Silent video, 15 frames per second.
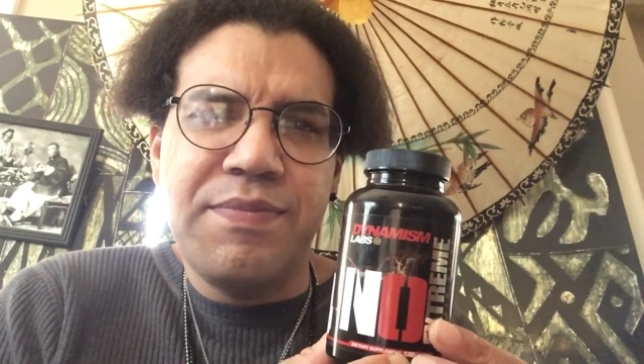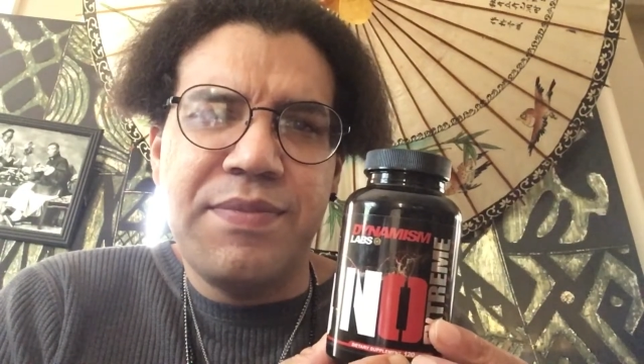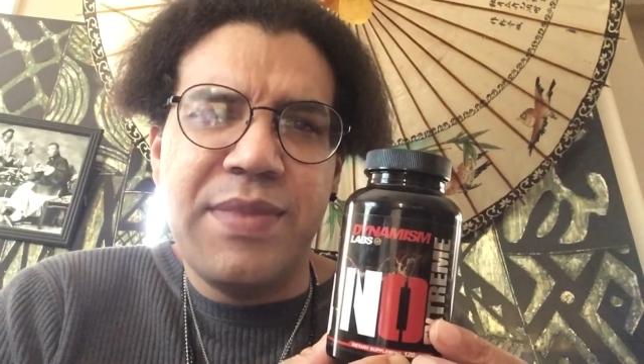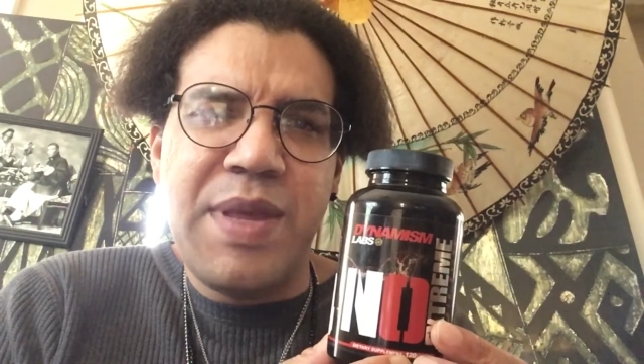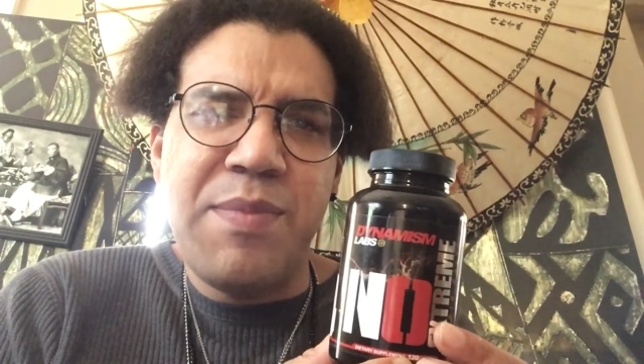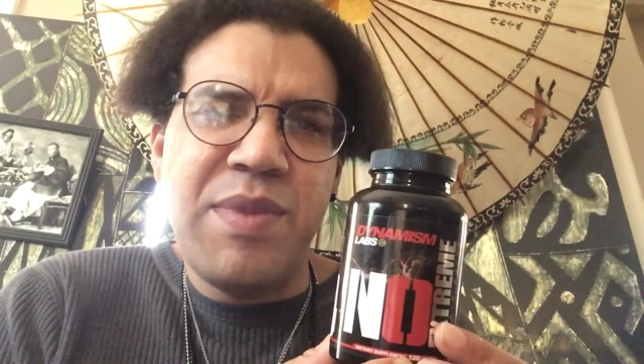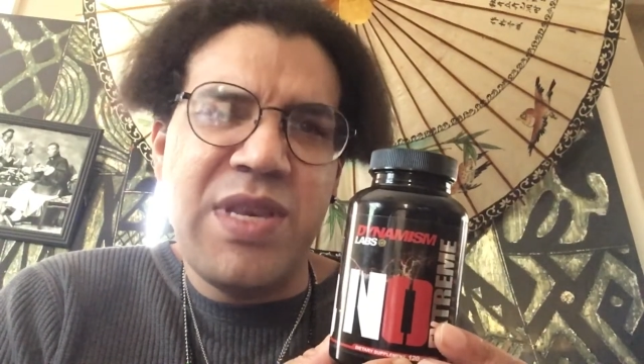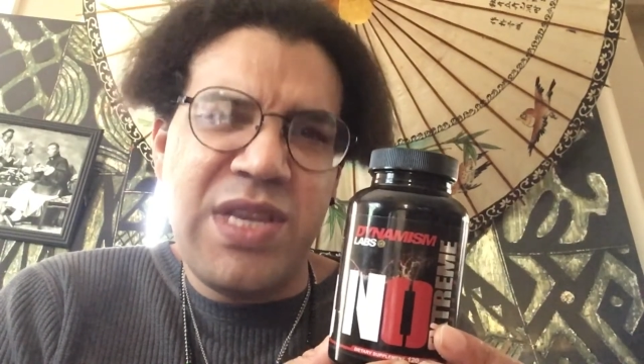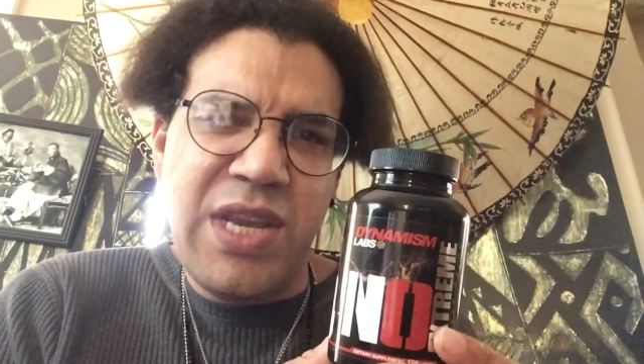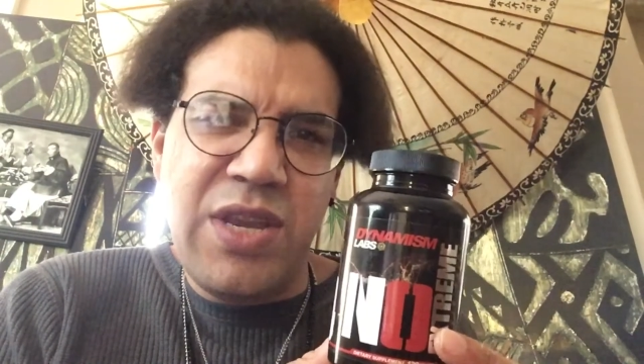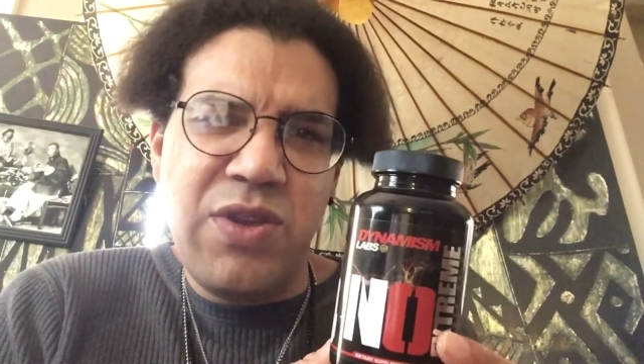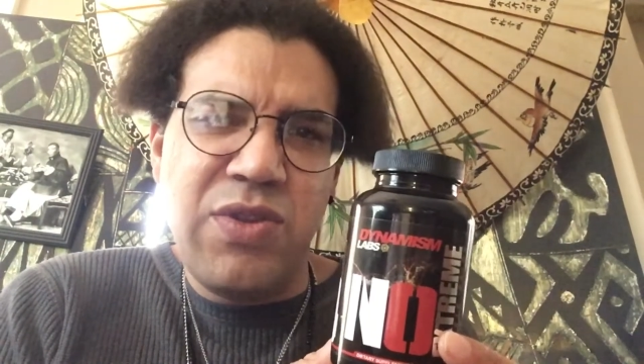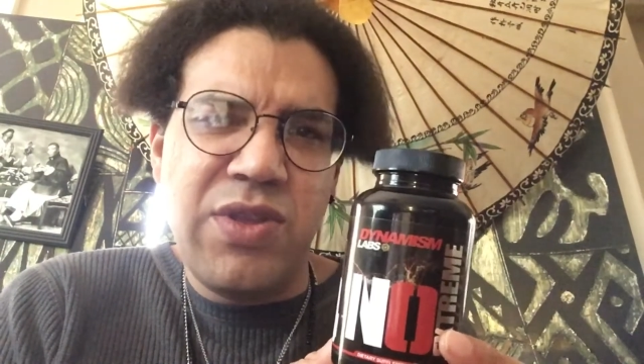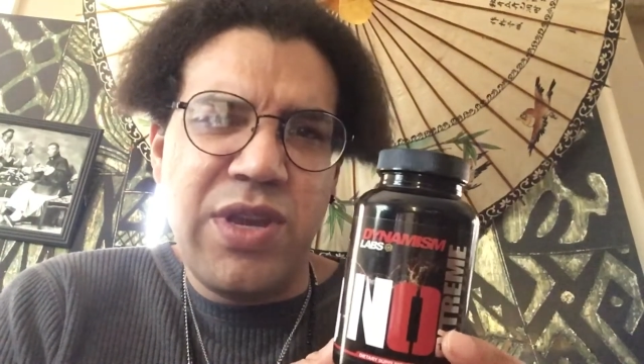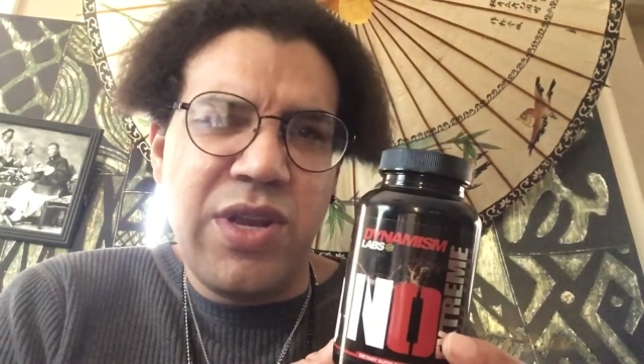let me tell
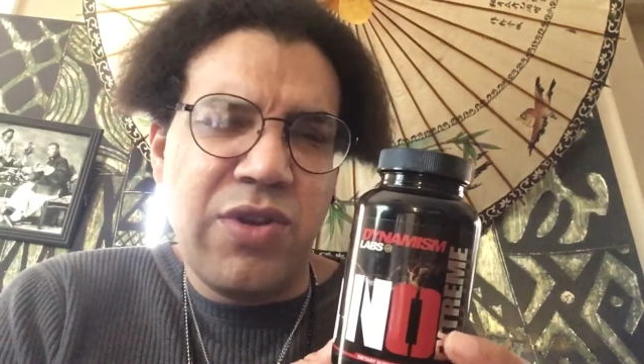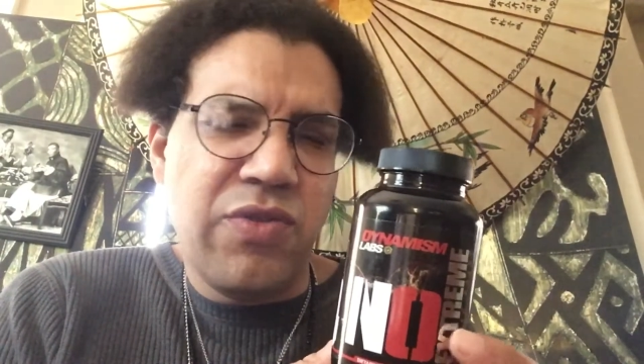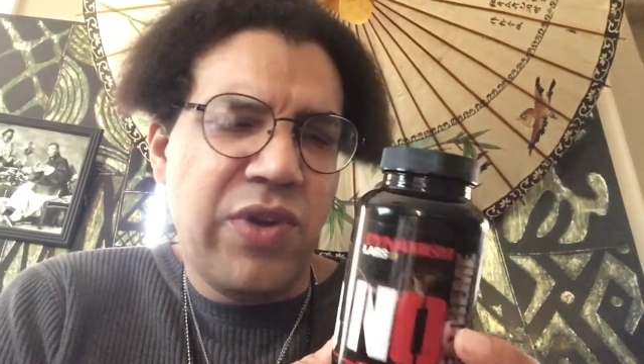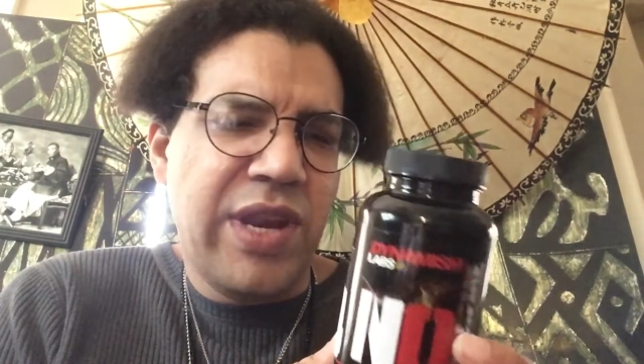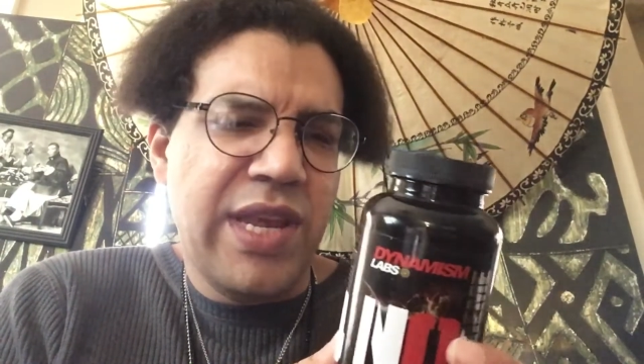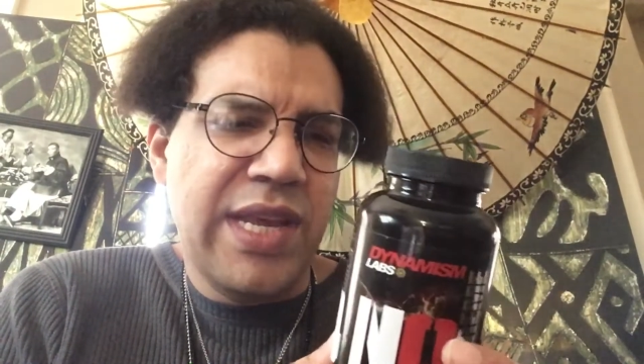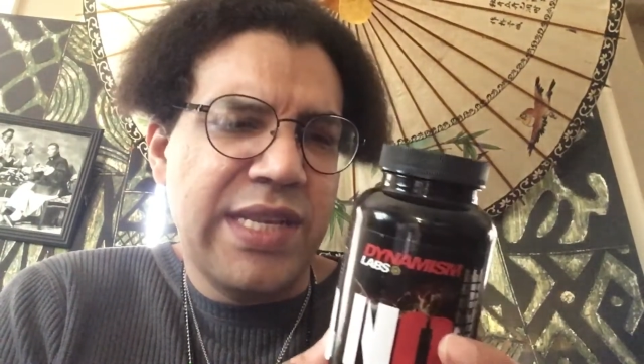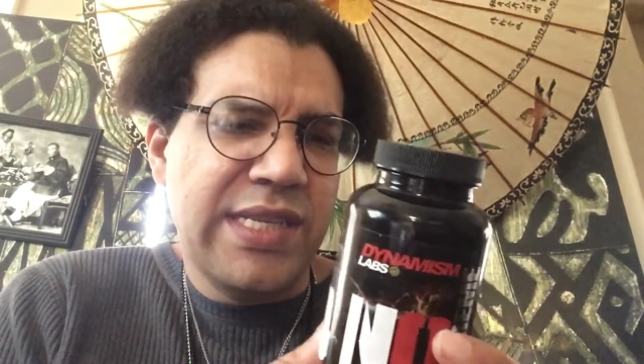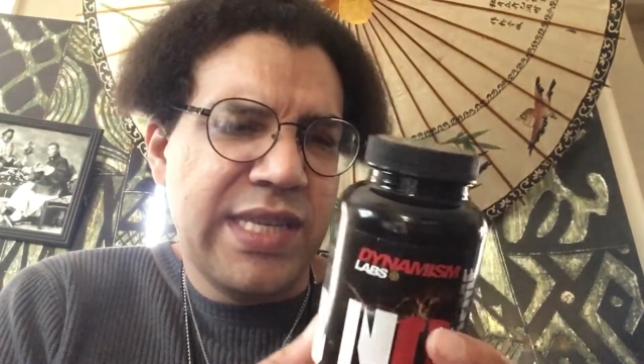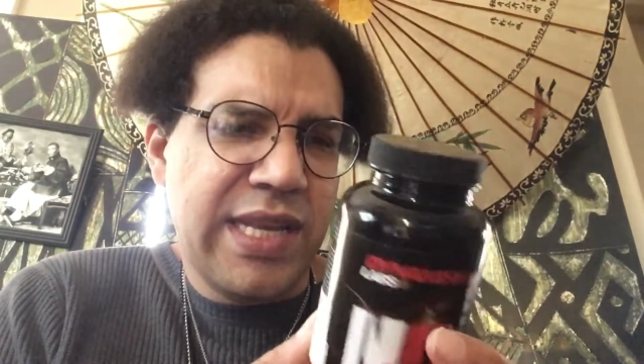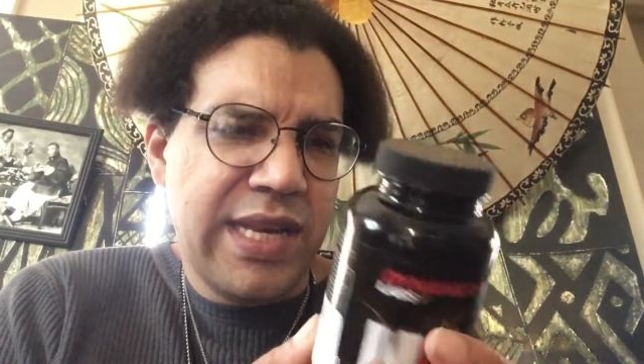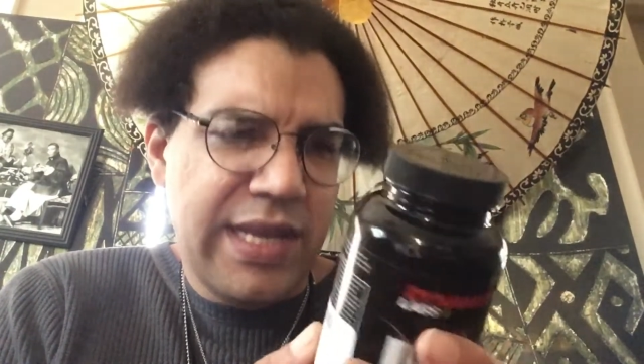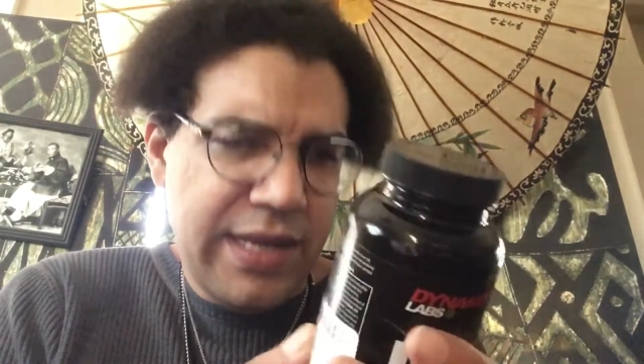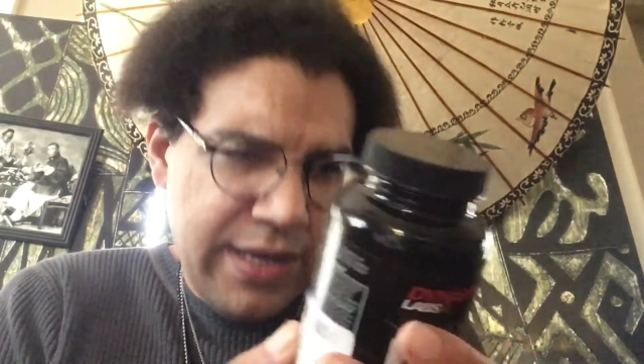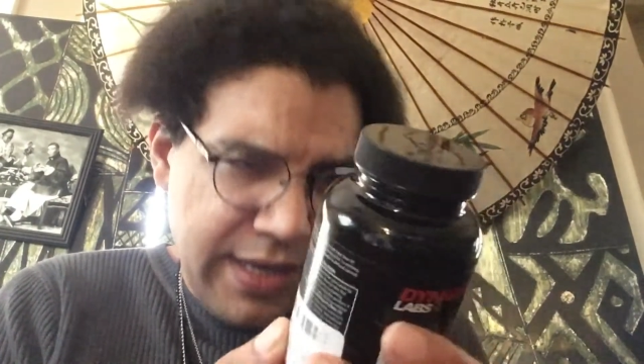you the ingredients
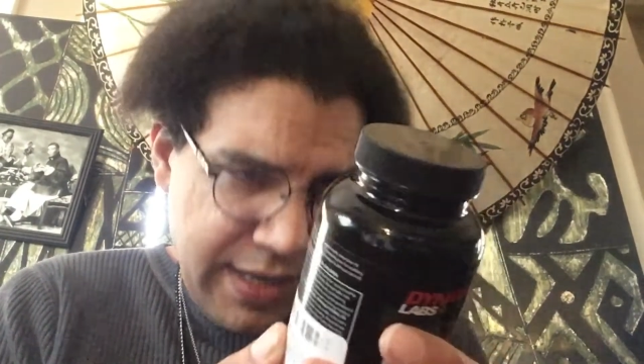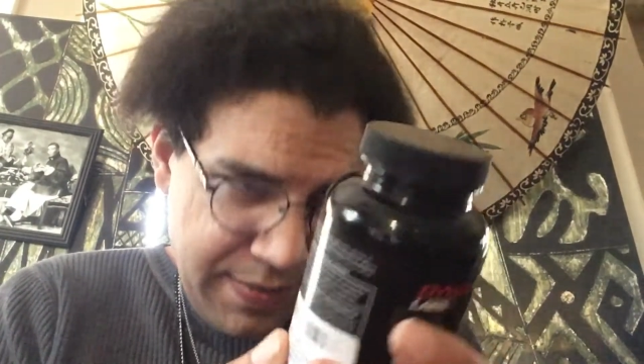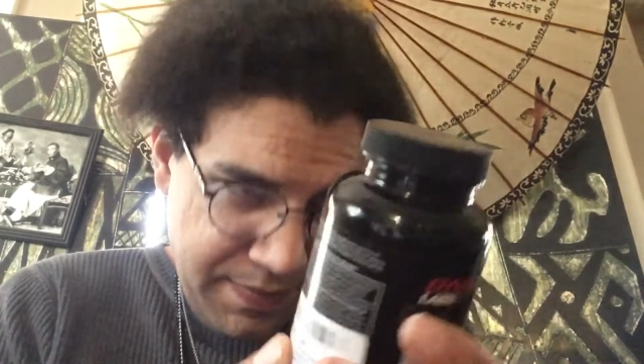in it.